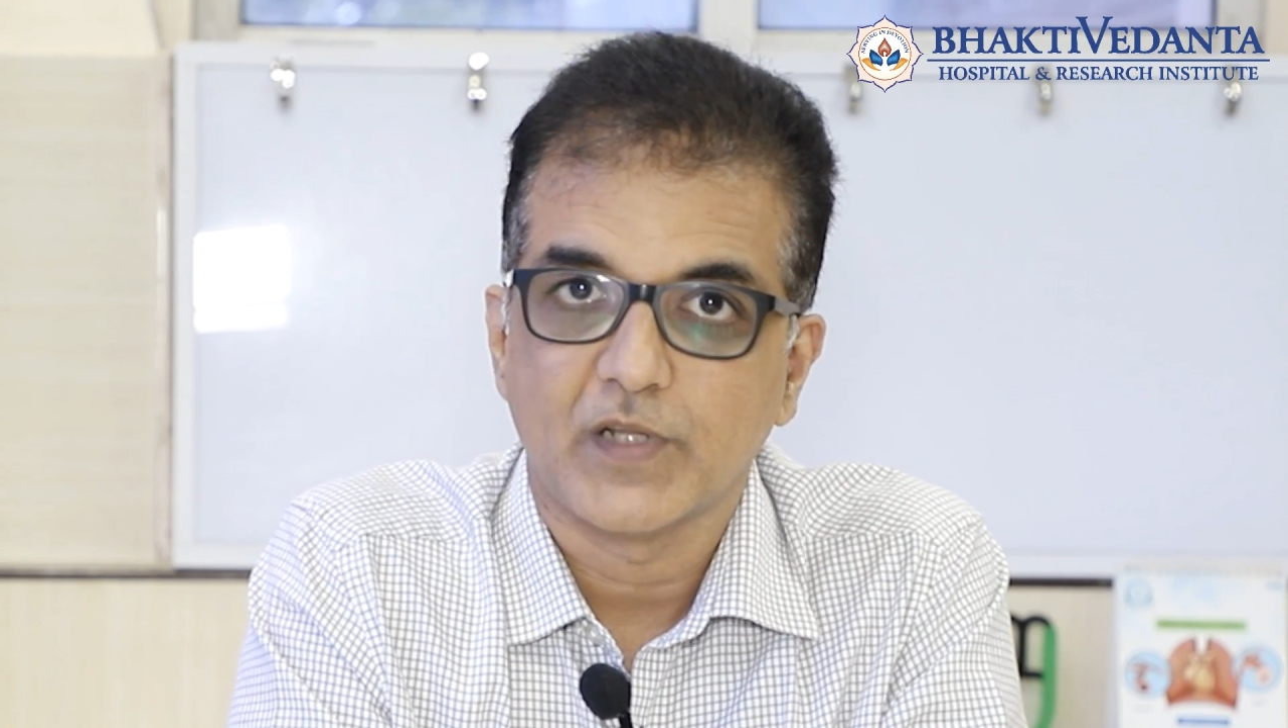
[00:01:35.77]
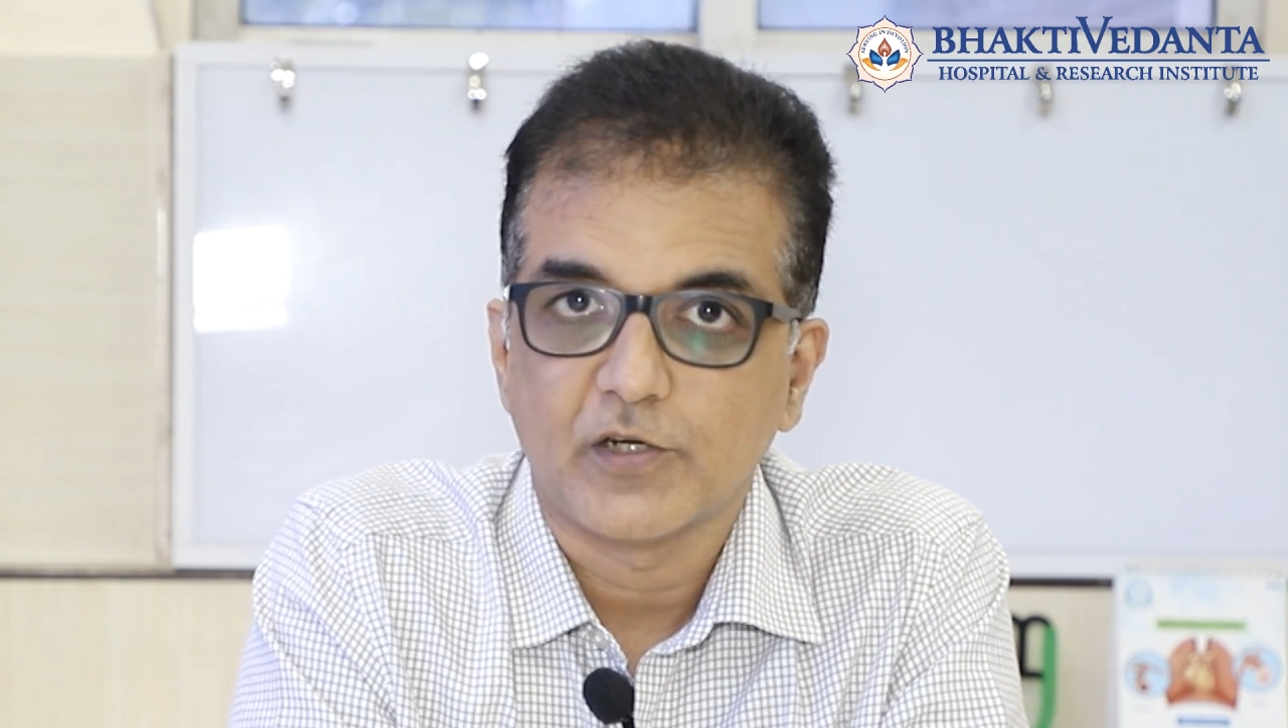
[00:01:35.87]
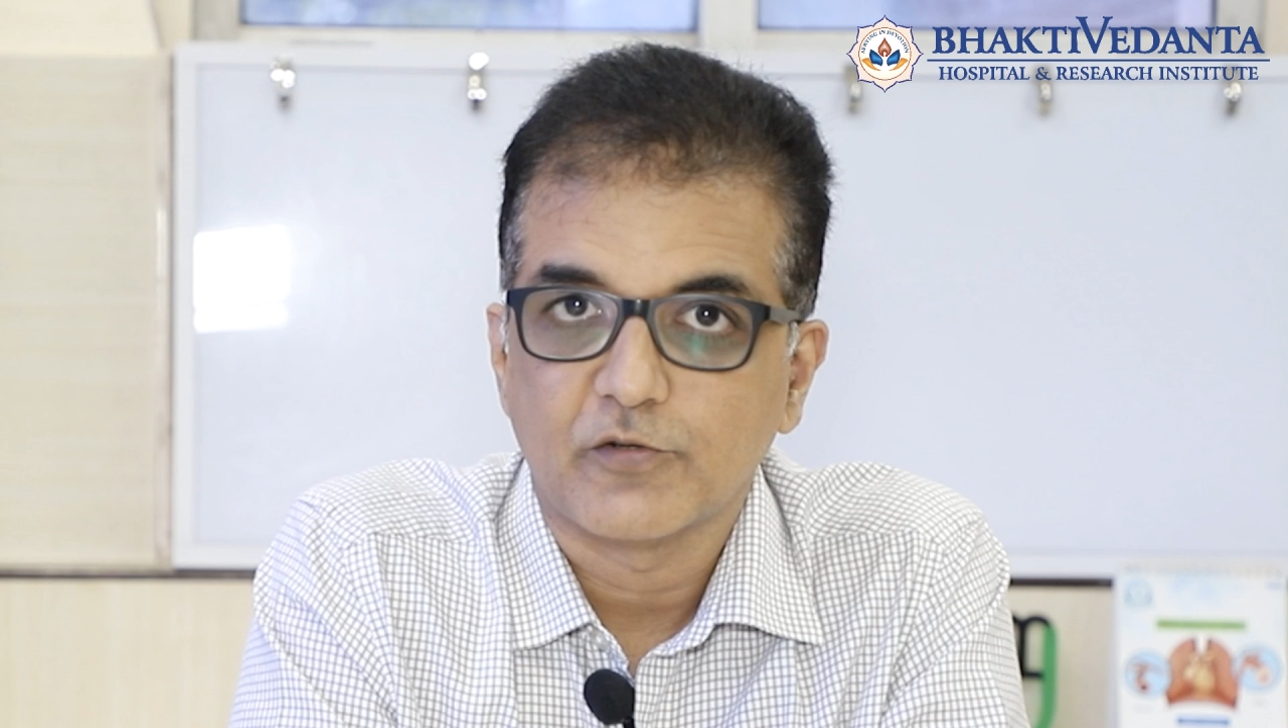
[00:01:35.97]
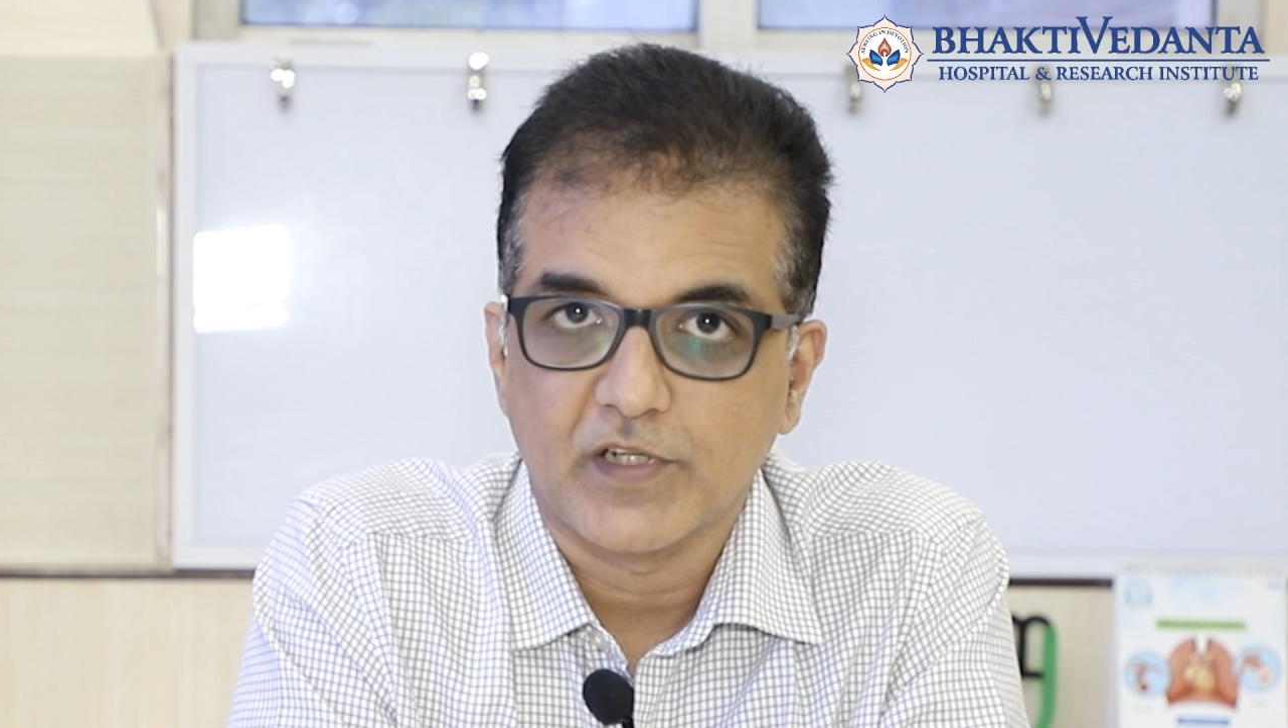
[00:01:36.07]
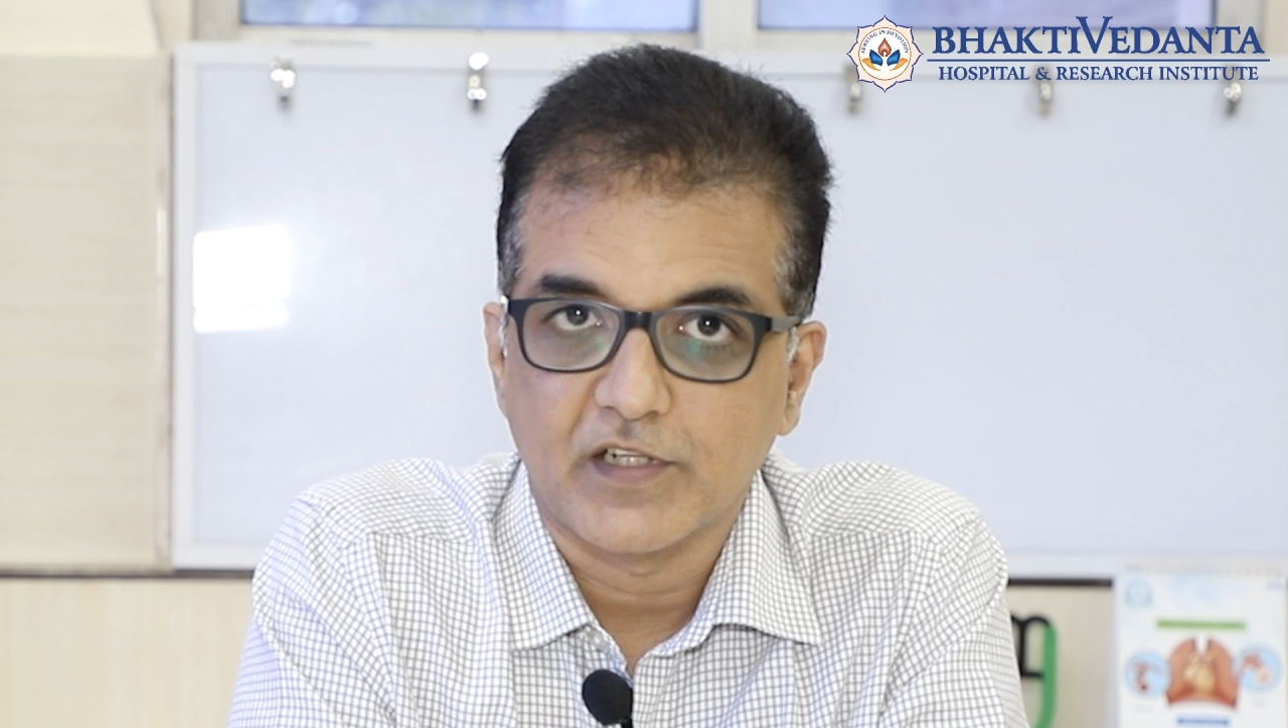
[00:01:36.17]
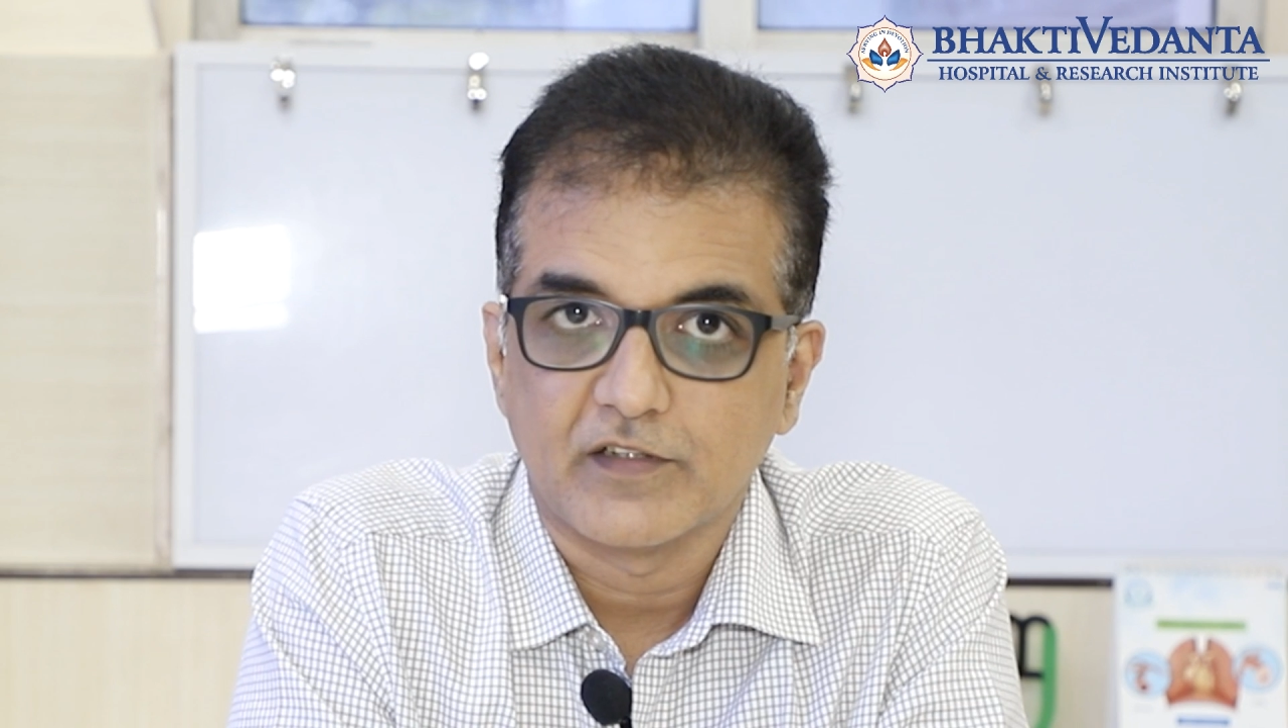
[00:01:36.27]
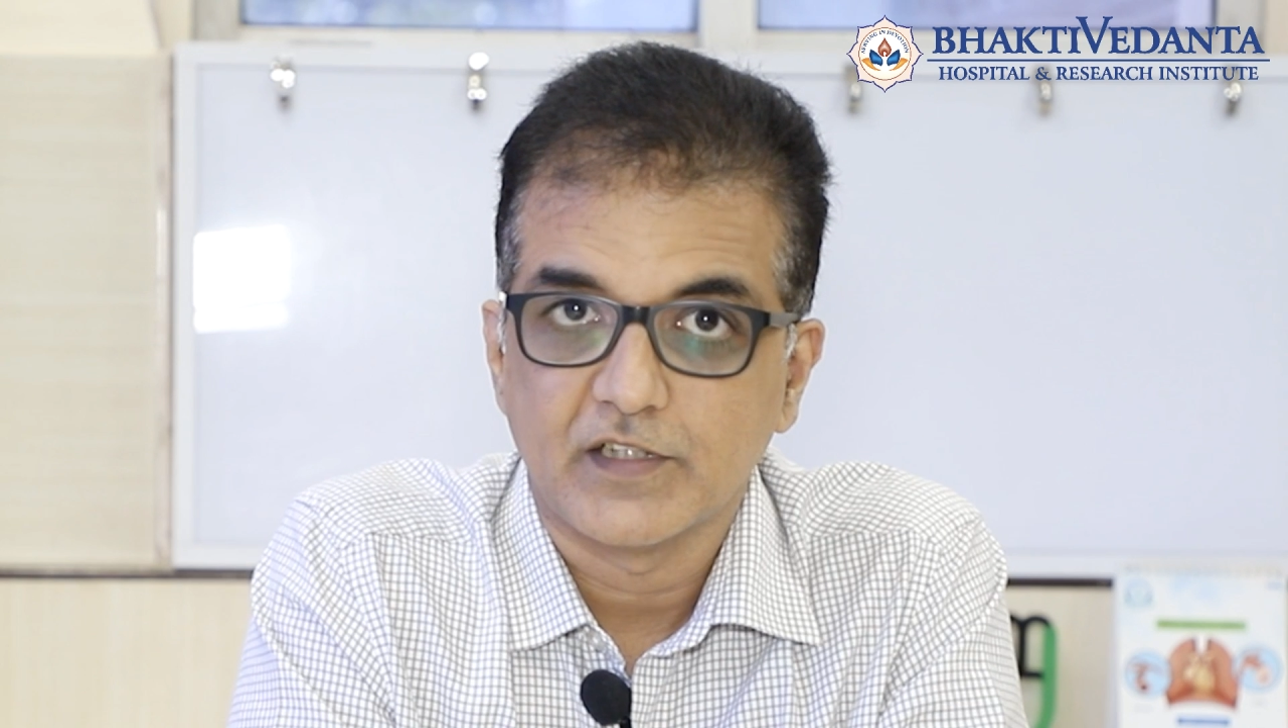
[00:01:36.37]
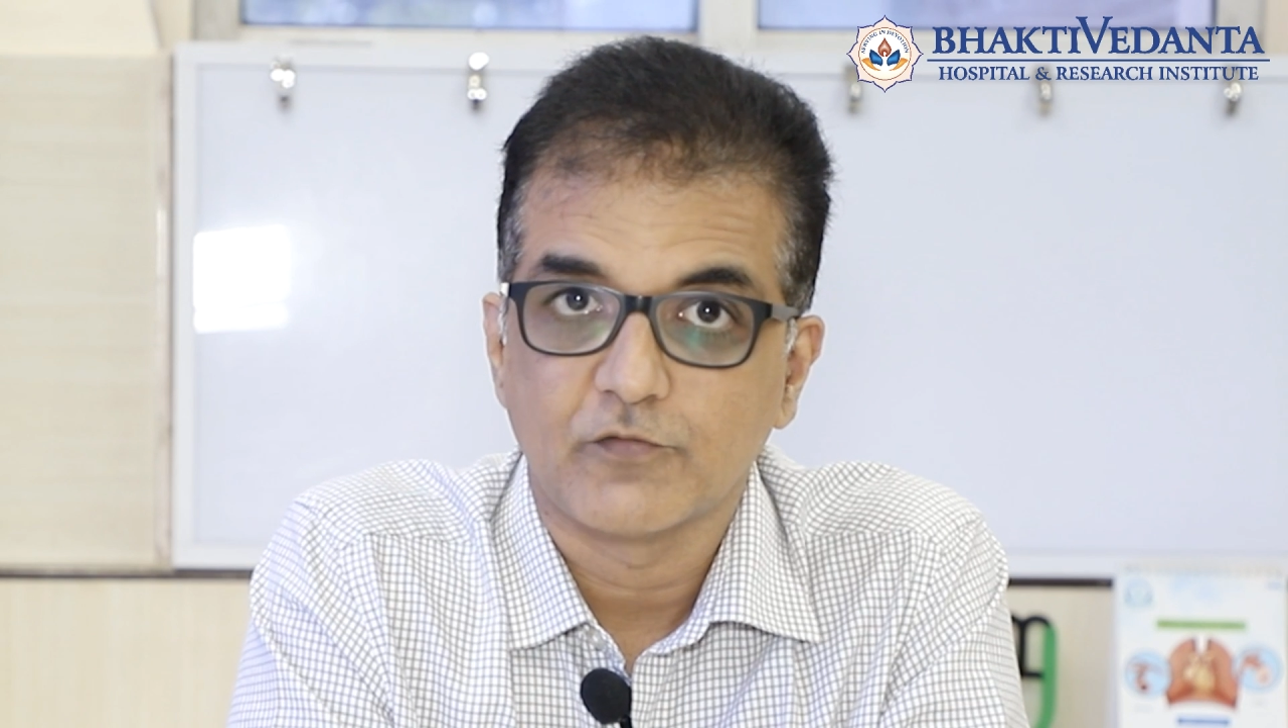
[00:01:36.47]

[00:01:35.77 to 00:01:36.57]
melatonin,